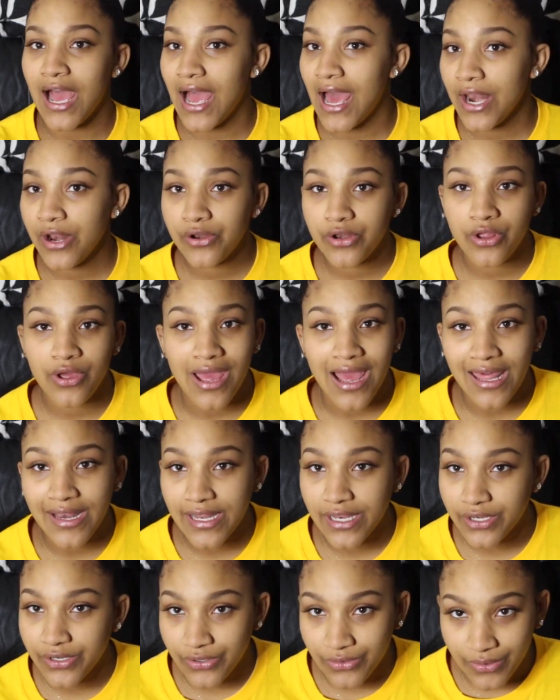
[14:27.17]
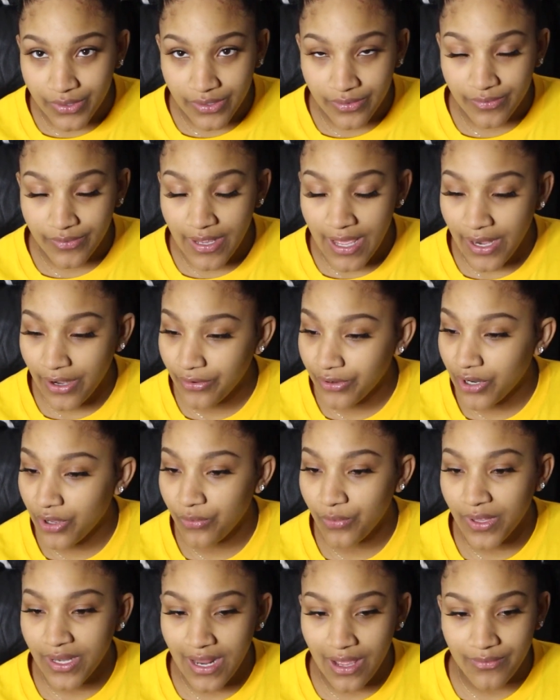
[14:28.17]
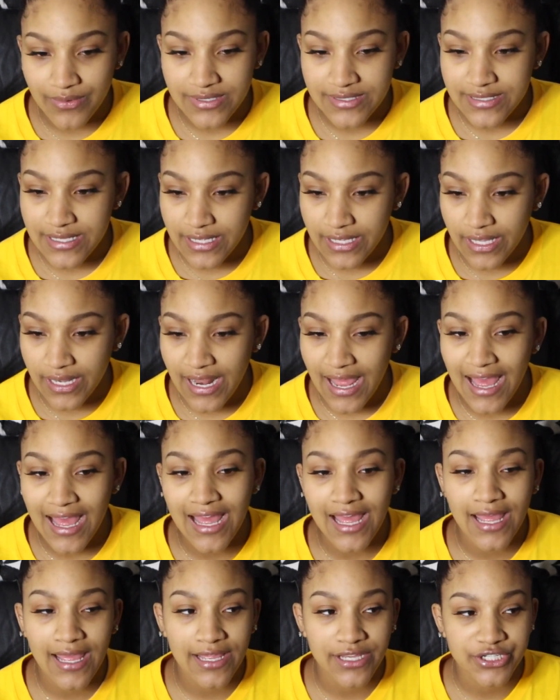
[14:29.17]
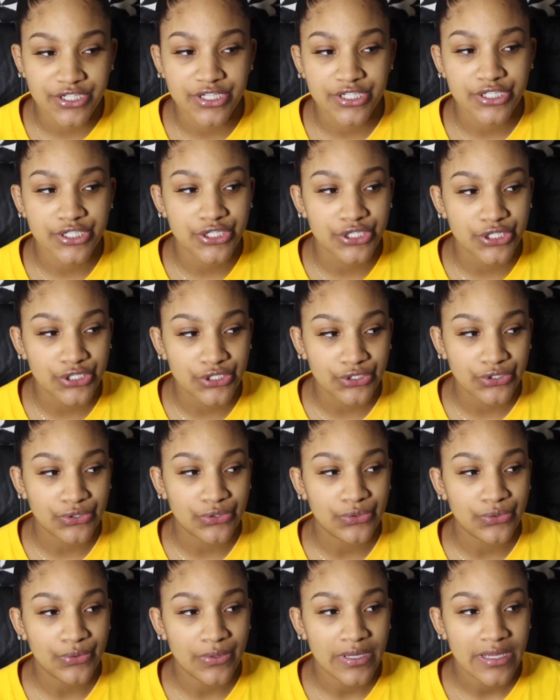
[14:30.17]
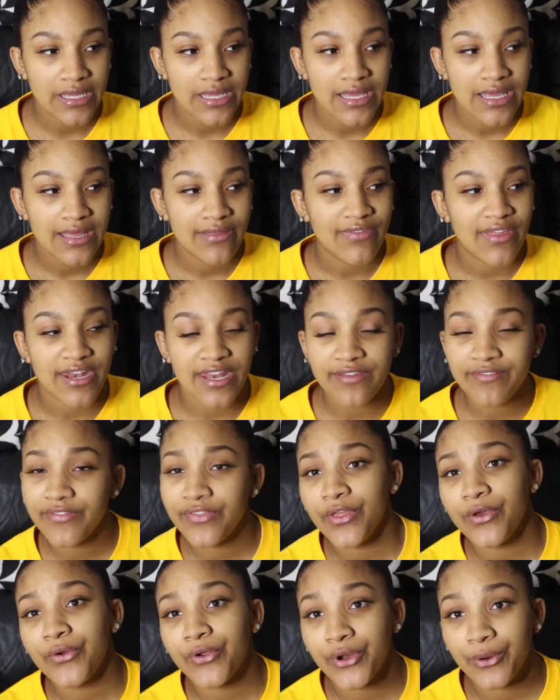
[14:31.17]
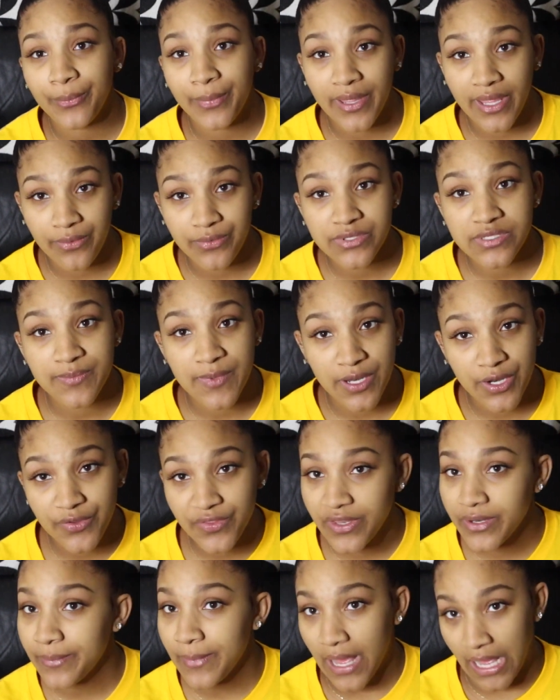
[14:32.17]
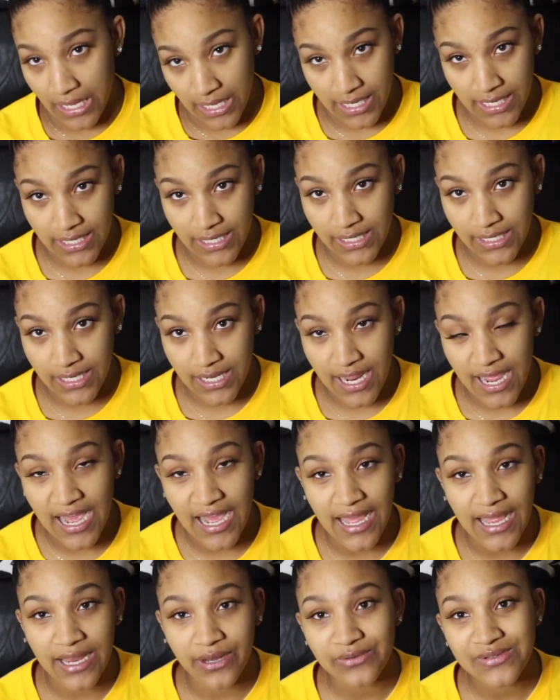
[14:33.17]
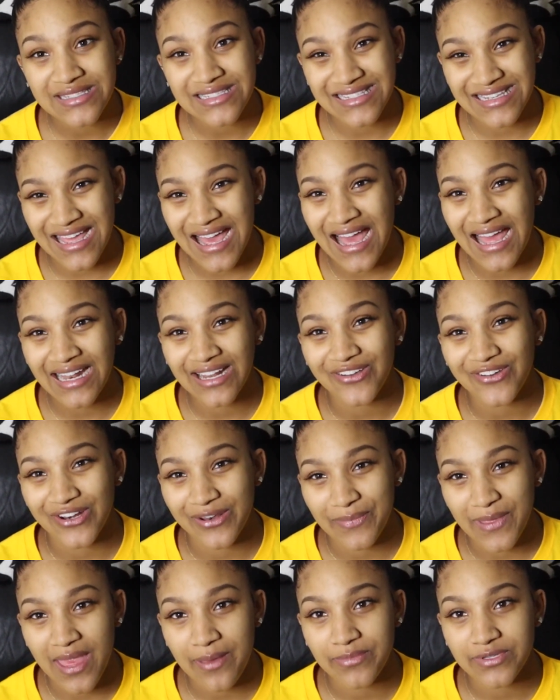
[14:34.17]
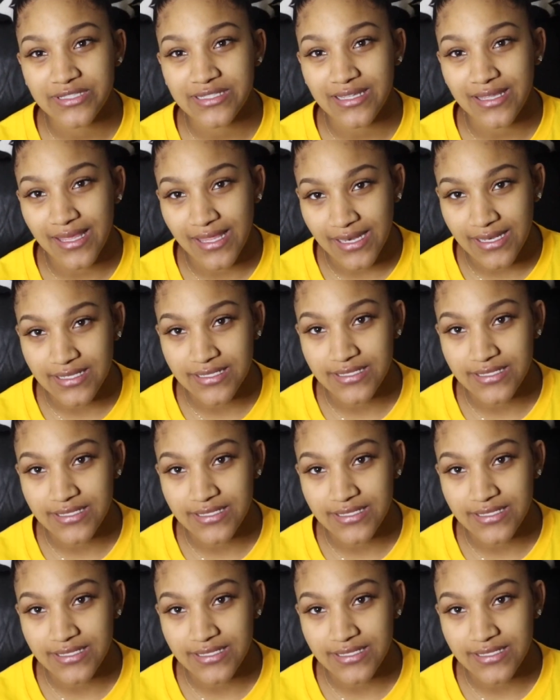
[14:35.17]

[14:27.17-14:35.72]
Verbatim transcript: I don't know how they do it. I don't know what I was thinking. I just knew that even though her butt was bigger than mine, I was not going to be able to get